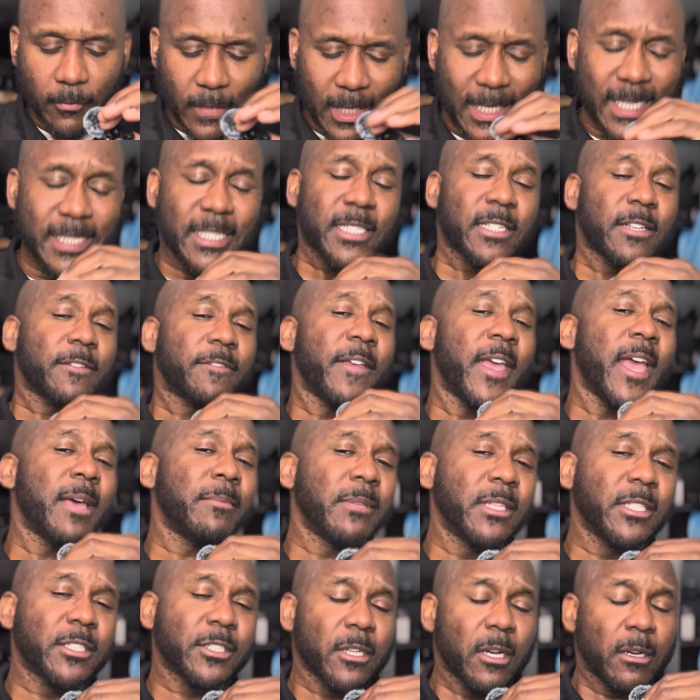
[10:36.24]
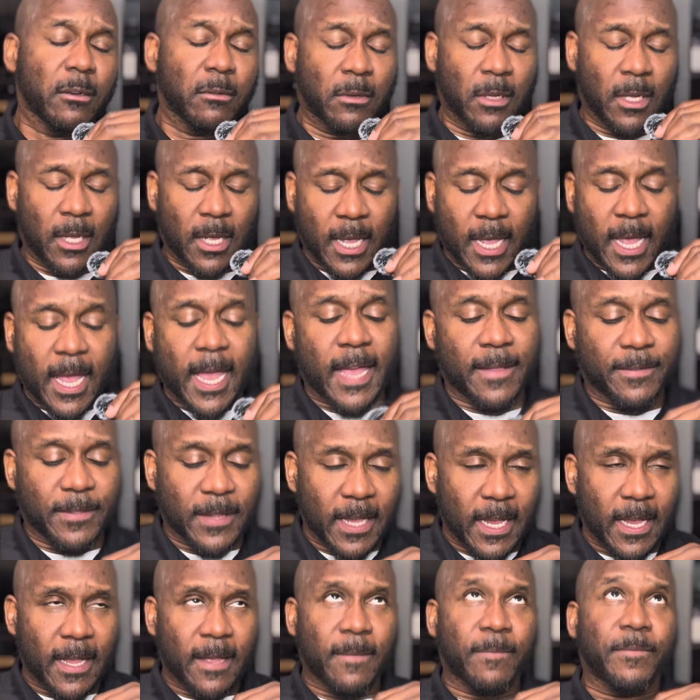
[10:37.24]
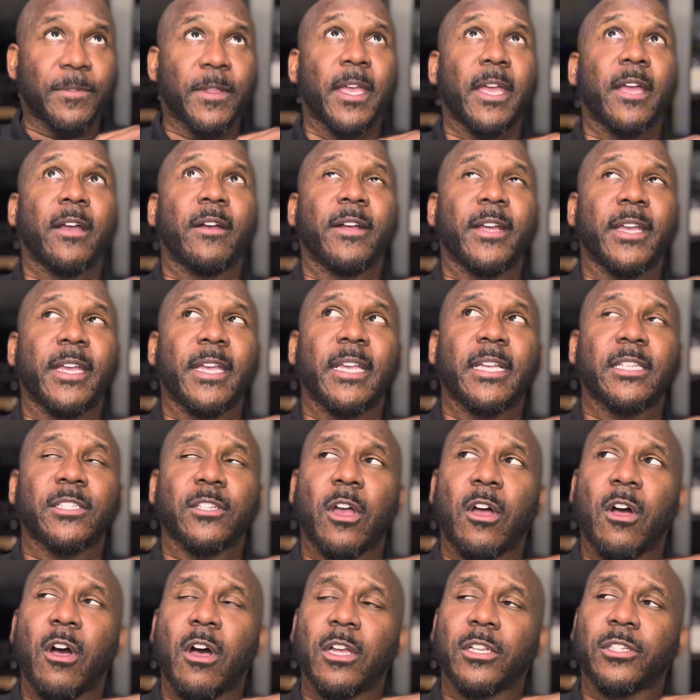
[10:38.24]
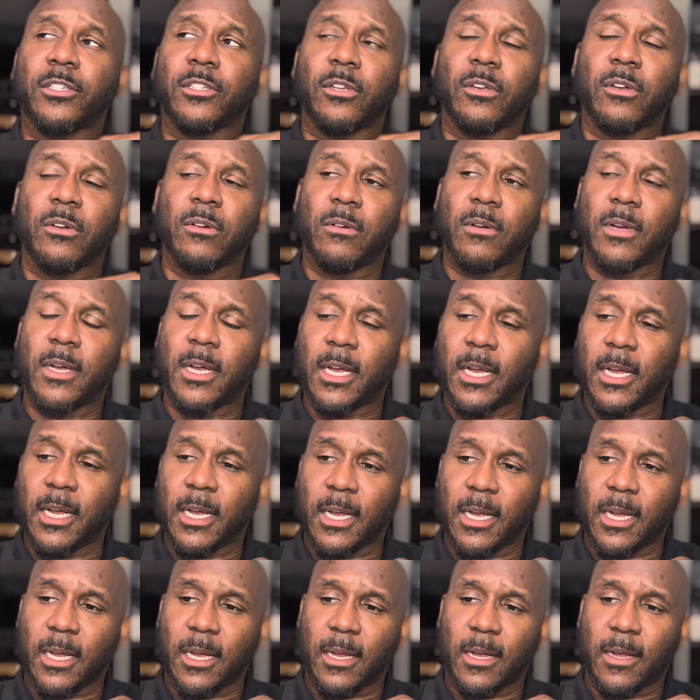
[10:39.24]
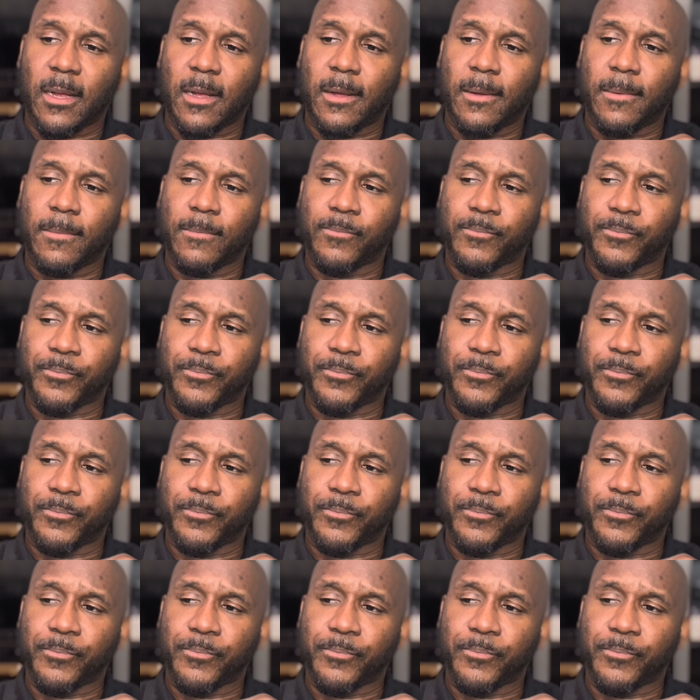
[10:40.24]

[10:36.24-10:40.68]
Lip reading: this is a family show. And then there is also